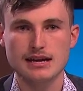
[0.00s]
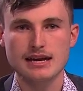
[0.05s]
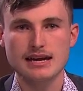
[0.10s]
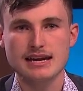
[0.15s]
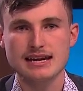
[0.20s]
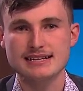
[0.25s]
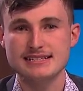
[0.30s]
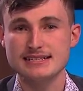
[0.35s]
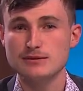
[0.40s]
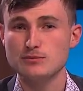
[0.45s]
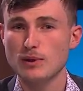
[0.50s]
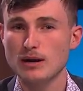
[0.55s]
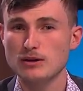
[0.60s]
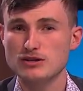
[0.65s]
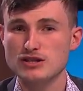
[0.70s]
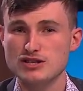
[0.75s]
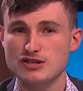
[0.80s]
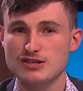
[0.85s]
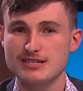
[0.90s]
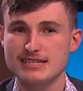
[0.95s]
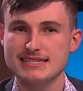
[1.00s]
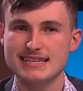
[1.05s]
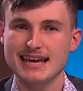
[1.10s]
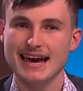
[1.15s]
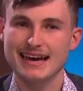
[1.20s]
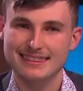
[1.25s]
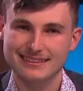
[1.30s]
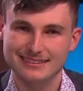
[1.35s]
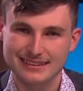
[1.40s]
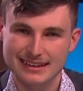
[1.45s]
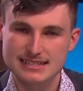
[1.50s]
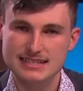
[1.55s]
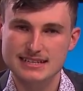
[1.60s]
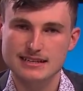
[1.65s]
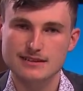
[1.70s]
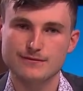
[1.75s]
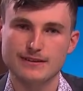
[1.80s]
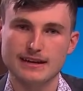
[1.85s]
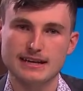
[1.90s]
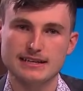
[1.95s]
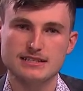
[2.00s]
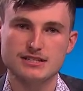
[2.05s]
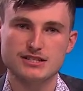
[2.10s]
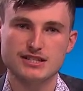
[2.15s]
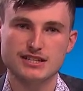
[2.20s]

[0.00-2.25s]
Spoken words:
He did well to use his athletic advantage